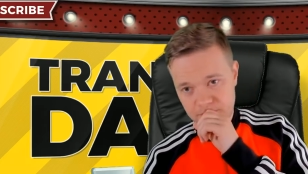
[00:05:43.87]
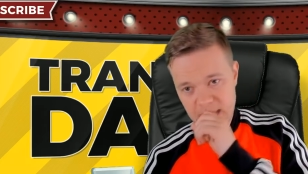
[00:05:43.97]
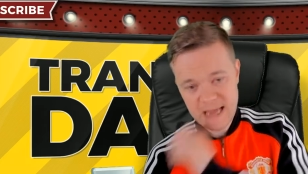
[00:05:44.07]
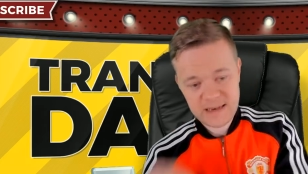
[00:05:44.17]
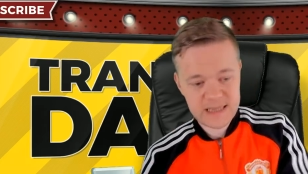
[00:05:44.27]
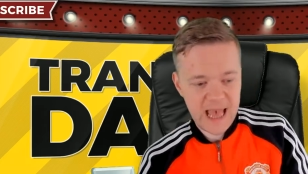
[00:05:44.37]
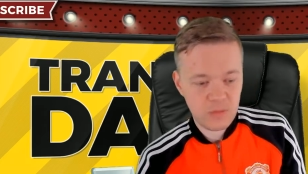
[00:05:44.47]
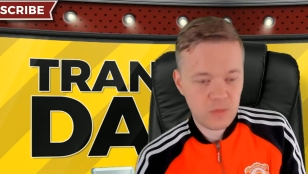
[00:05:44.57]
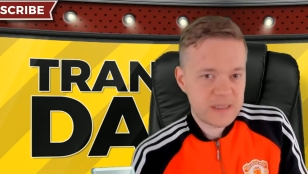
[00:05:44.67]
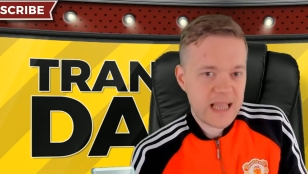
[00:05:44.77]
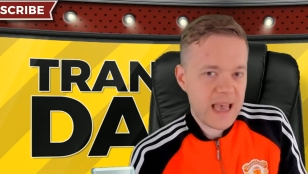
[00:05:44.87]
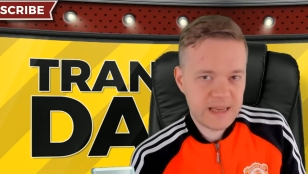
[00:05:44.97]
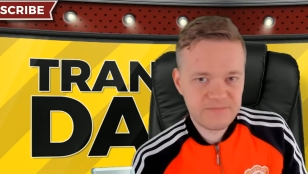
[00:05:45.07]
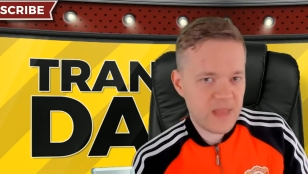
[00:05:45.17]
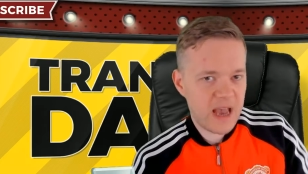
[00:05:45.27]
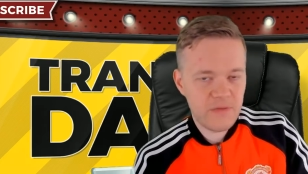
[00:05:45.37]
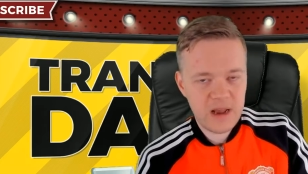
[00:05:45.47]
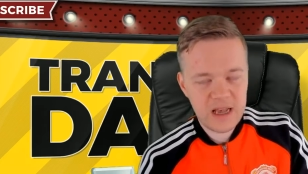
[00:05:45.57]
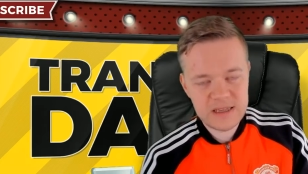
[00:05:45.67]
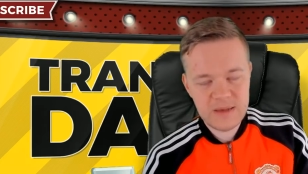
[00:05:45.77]
and De Gea will stay at, at,
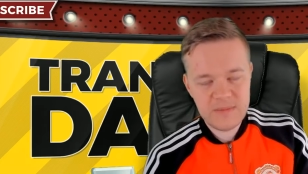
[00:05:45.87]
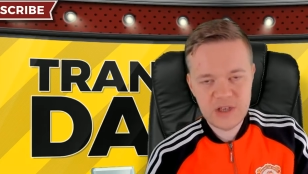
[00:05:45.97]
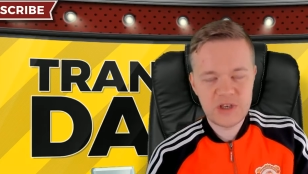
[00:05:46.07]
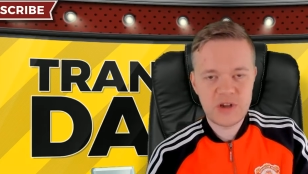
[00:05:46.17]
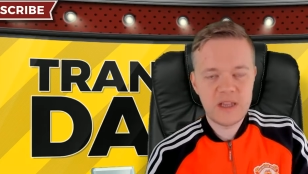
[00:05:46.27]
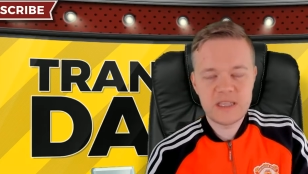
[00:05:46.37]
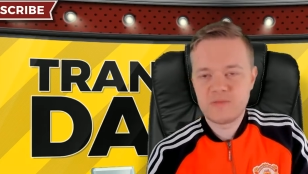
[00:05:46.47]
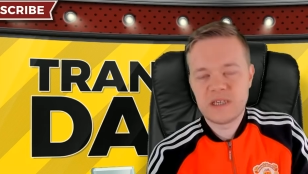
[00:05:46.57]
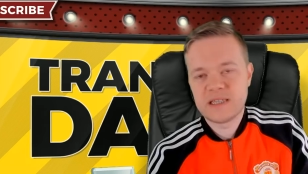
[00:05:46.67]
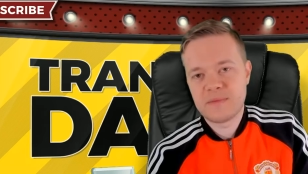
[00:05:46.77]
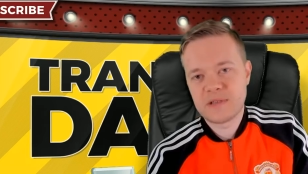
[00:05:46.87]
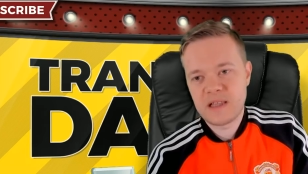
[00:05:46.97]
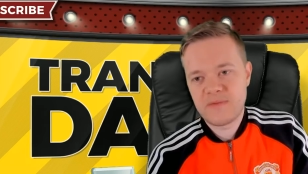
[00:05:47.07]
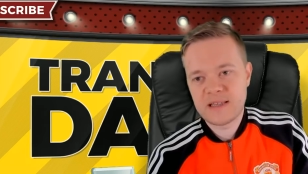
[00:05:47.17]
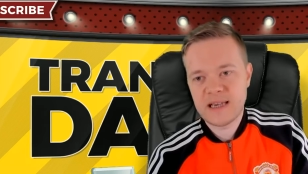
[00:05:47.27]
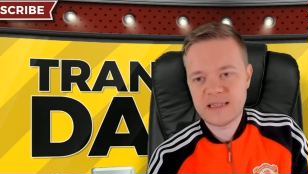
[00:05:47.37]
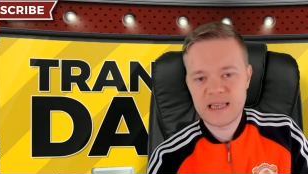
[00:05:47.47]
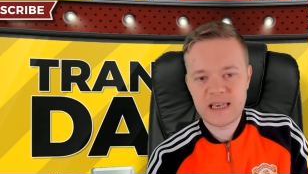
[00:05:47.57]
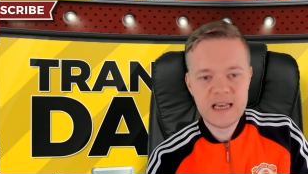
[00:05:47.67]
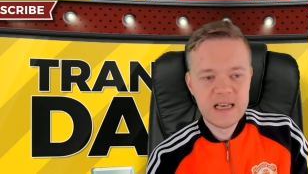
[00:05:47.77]
at, Manchester United, which is absolutely
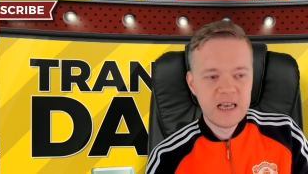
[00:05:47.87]
fantastic.